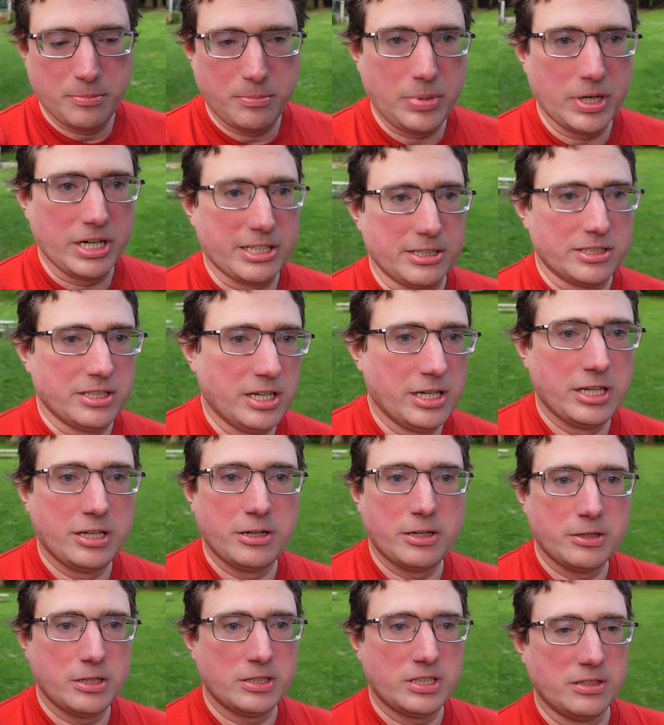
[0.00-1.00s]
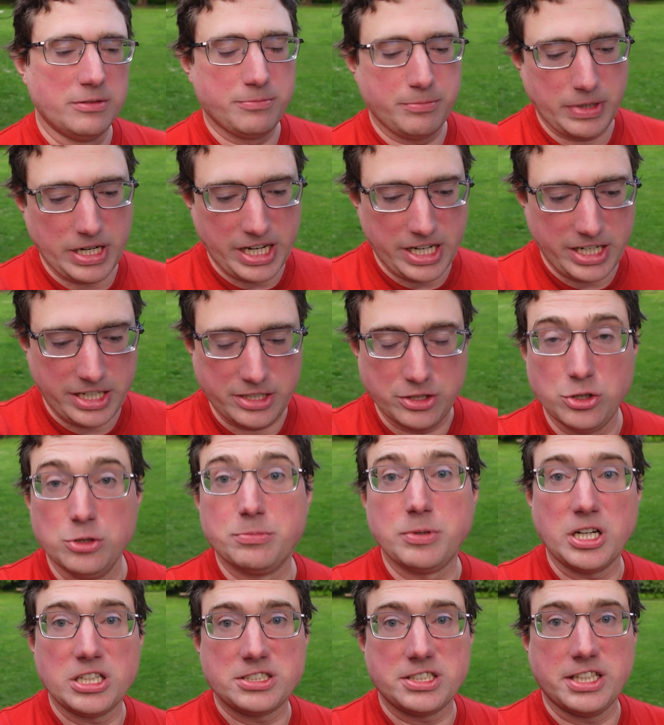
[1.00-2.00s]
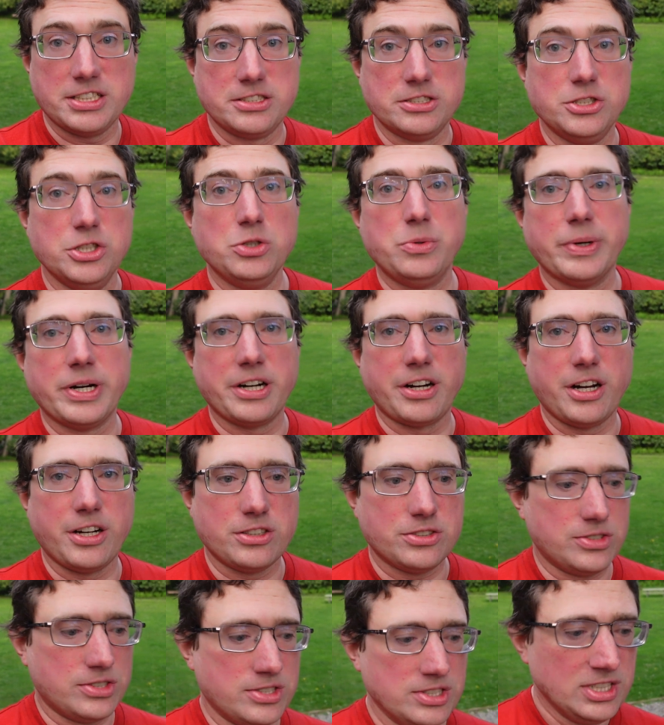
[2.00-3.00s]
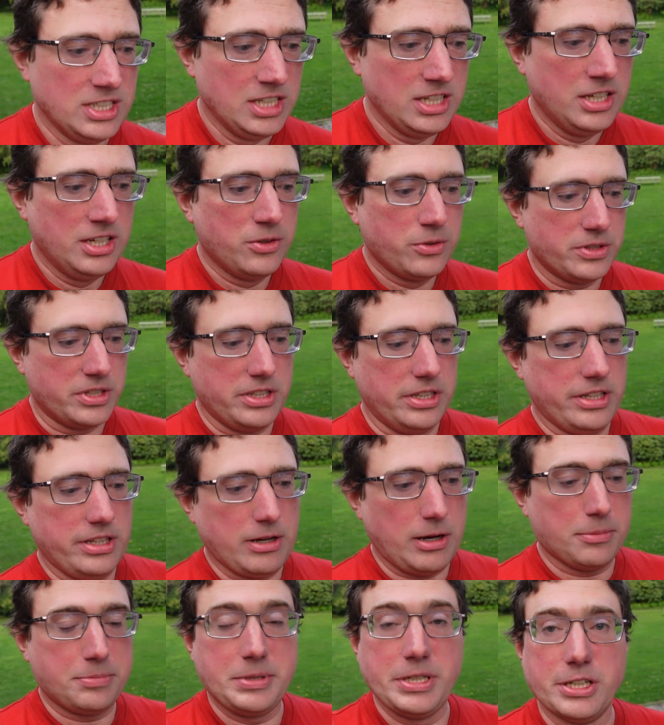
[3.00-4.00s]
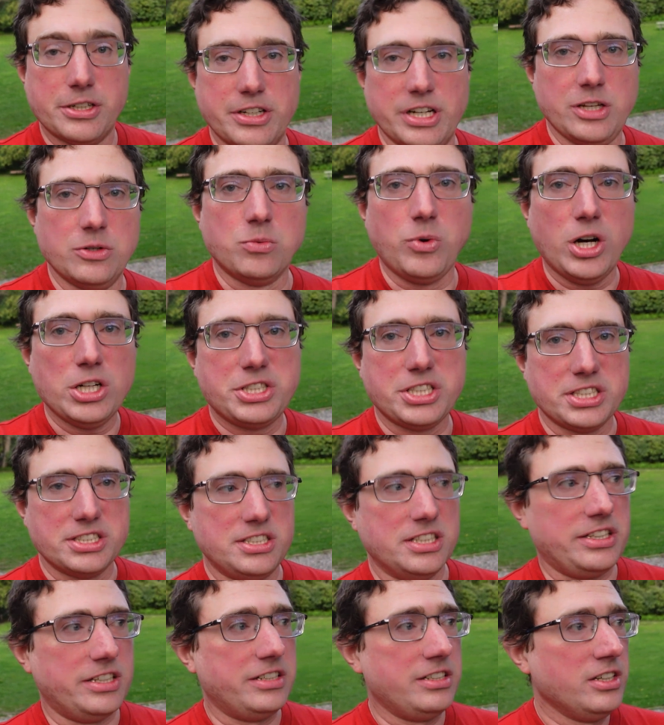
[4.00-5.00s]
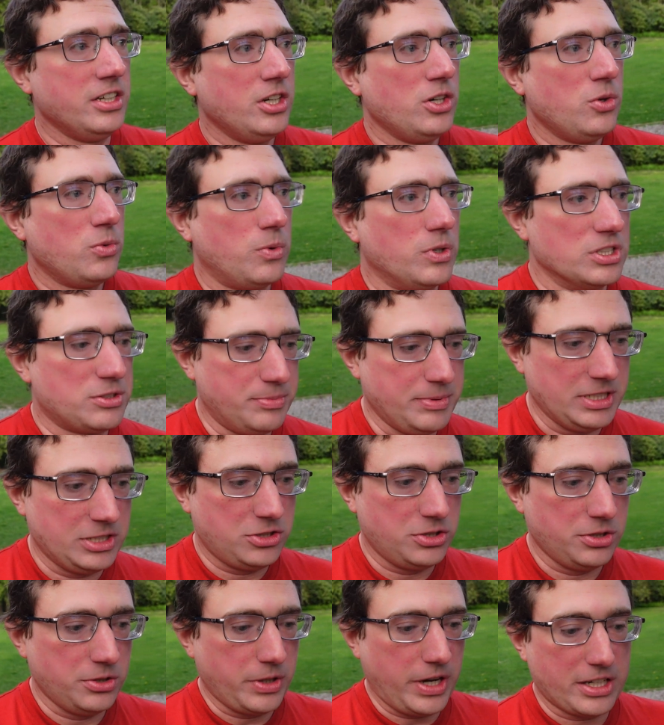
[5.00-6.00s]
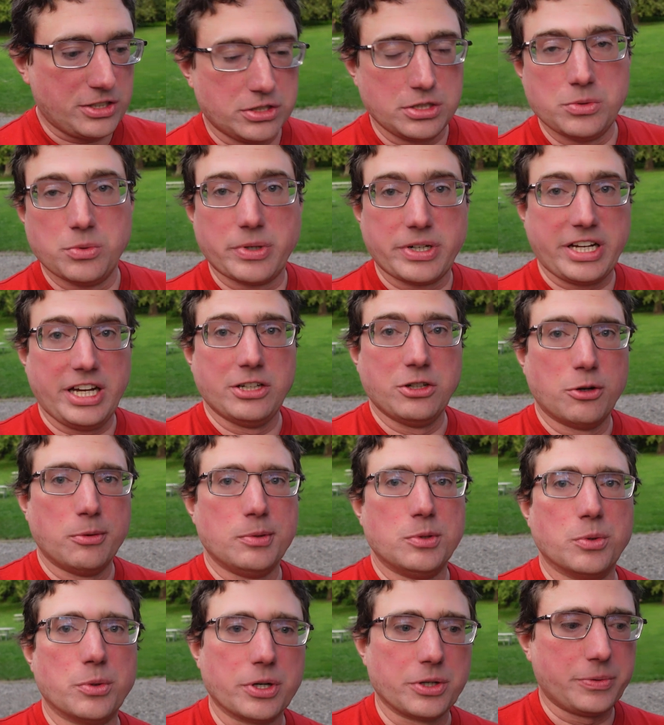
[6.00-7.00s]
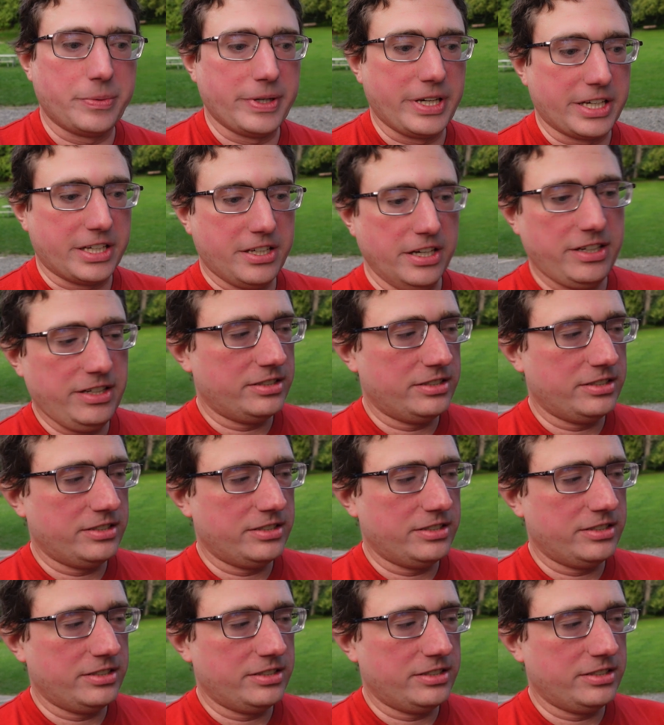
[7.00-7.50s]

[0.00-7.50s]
but my new boss at the new warehouse up here in Washington wants me to actually work a normal work week.